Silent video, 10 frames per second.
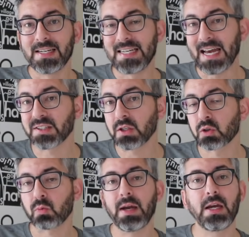
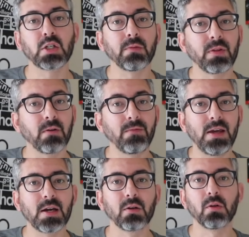Tesla's range of their
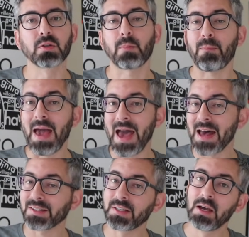vehicles
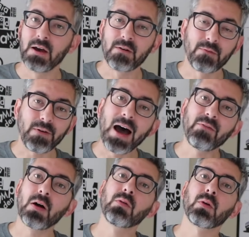past
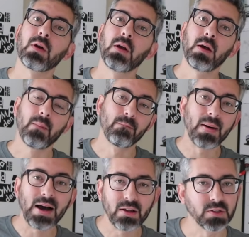500
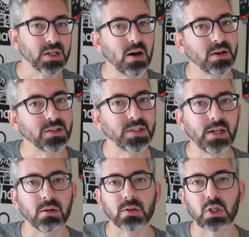miles on a single